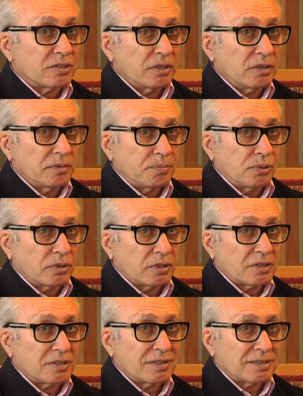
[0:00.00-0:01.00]
It's not a book
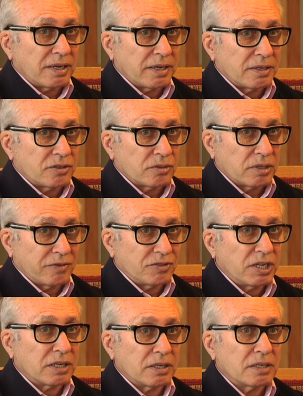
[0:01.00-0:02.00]
that's designed to give
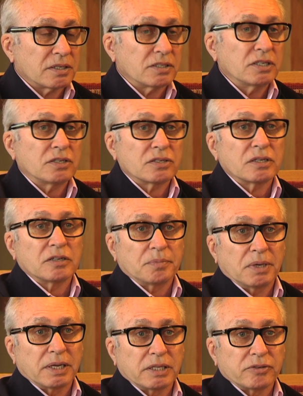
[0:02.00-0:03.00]
techniques that teachers can
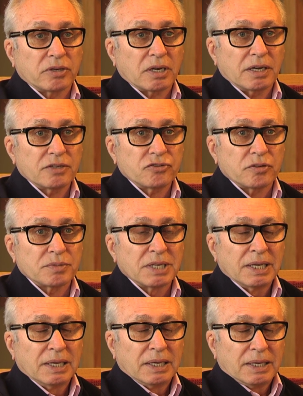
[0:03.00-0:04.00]
apply in their own classrooms.
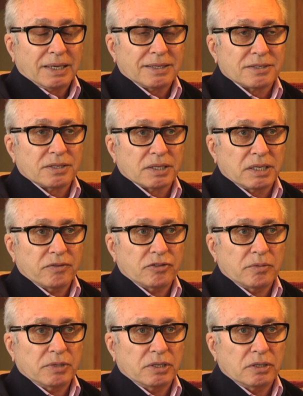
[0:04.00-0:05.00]
It's to give
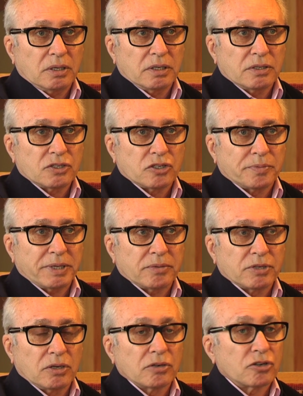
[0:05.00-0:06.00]
them the knowledge to be able
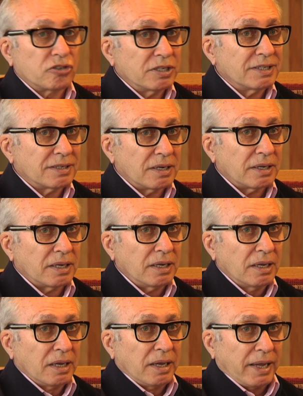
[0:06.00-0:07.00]
to look
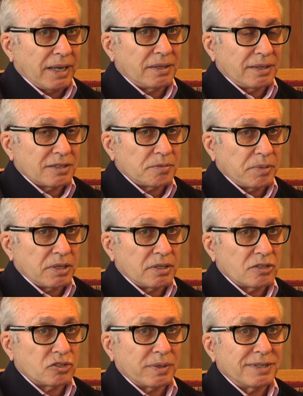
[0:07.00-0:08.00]
critically at these
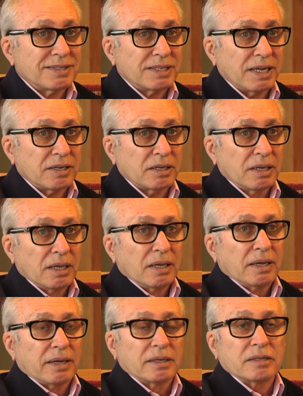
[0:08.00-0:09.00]
methods, to understand
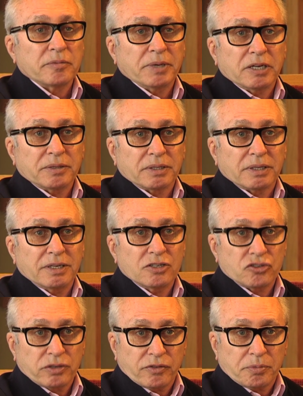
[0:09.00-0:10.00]
a little about the
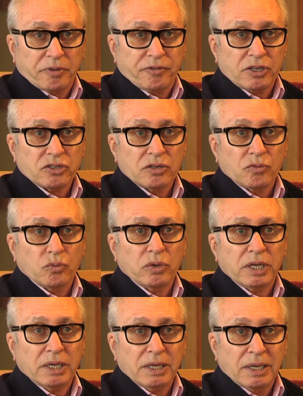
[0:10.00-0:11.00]
history of the profession,
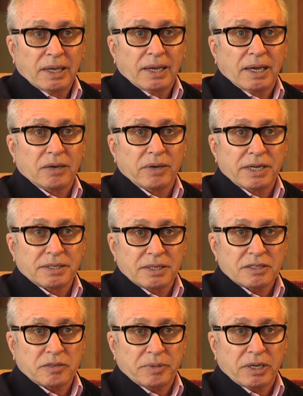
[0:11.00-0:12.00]
where our
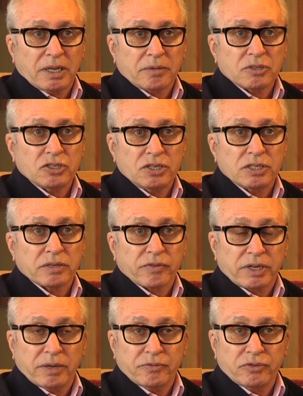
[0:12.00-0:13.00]
ideas about language teaching
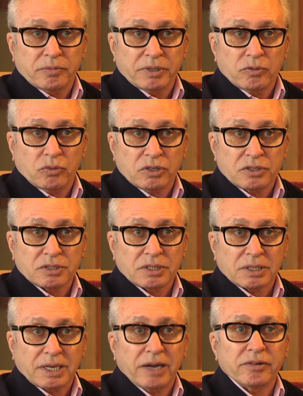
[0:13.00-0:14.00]
have come from, and what's
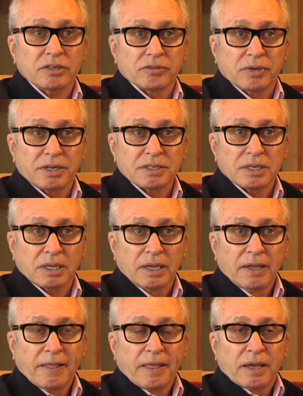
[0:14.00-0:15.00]
characterizing
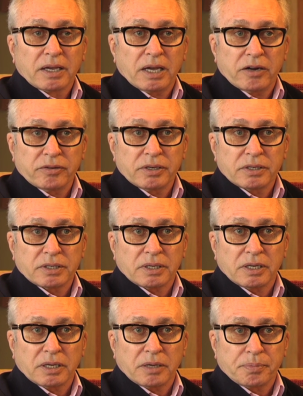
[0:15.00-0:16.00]
current
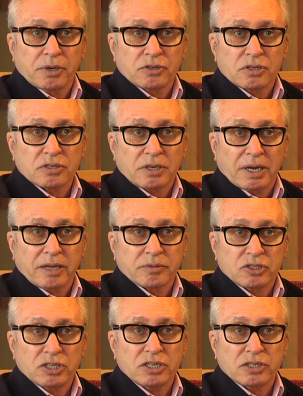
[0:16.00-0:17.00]
approaches to
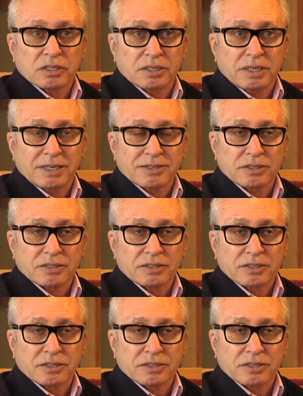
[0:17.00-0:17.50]
language teaching today.